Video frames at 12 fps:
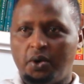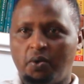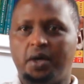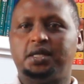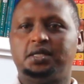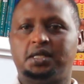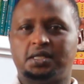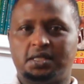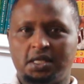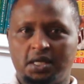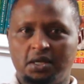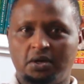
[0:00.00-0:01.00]
what is a
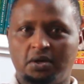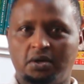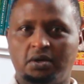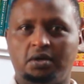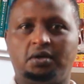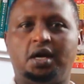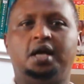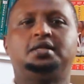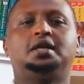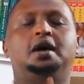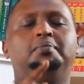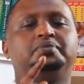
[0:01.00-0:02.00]
signal? As
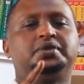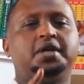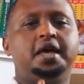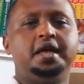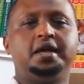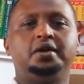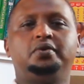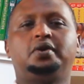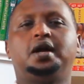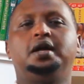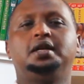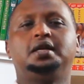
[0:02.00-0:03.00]
I'm saying, you
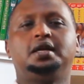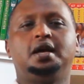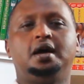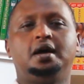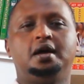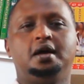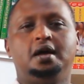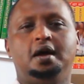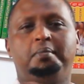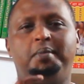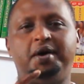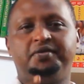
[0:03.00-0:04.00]
can hear
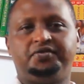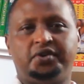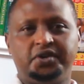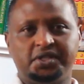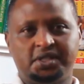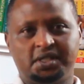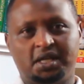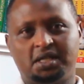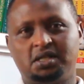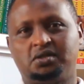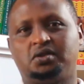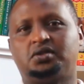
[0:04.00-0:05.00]
my voice, that
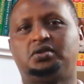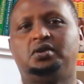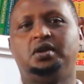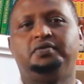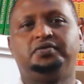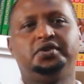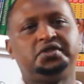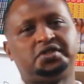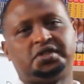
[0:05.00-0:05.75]
is also a voice